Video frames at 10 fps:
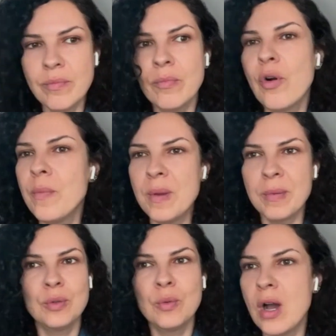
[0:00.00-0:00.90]
more
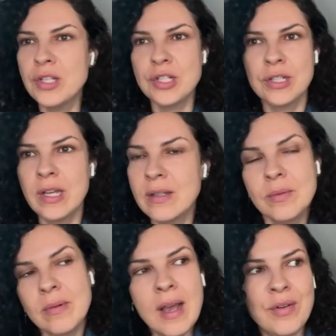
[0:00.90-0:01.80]
people to watch. Like
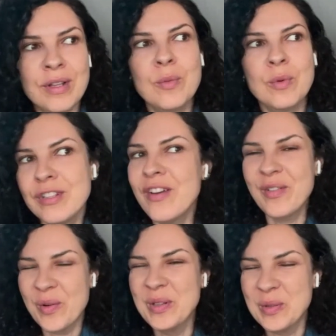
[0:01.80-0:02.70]
I really want
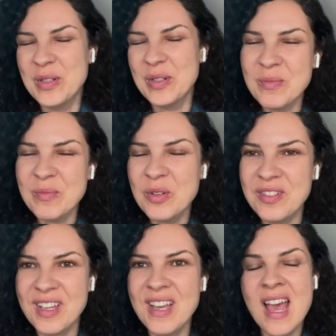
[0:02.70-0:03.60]
everyone to watch the
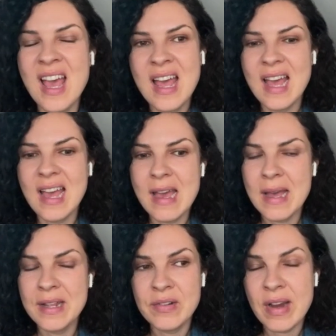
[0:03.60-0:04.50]
movie,
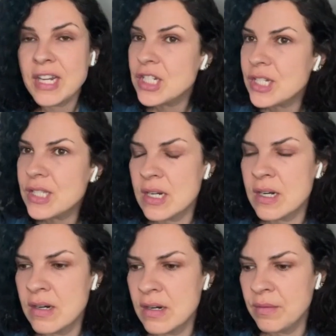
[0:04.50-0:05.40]
and the reactions
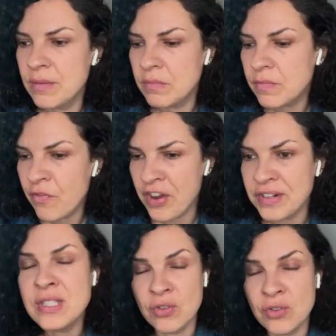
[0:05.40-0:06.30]
are very
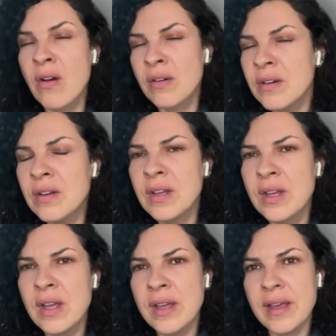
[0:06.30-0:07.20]
strong.
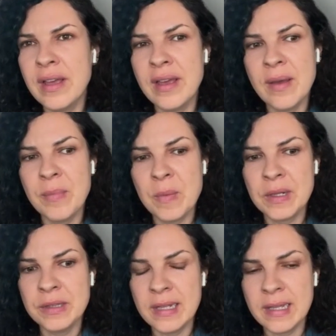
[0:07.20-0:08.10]

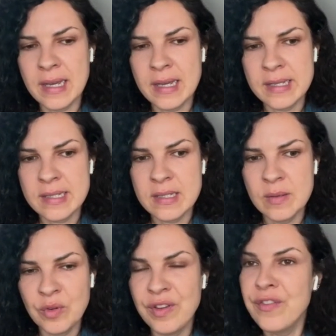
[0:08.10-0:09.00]
People telling us the
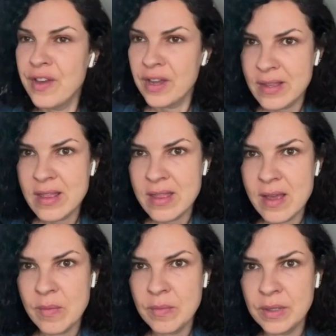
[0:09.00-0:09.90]
movie affected
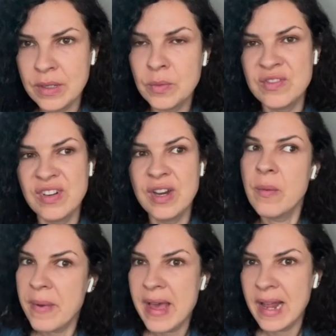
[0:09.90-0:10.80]
them, that it was very
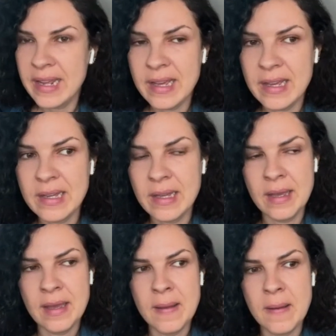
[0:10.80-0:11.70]
compelling,
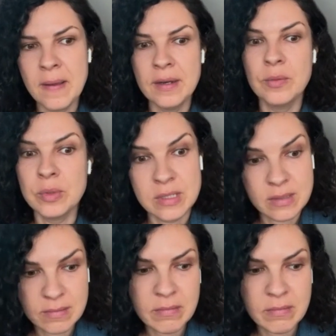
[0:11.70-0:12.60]
and that it
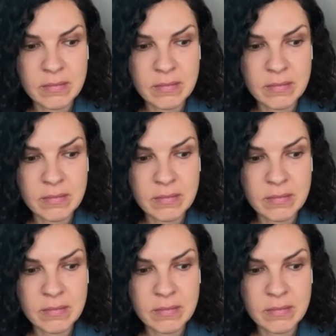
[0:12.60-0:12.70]
was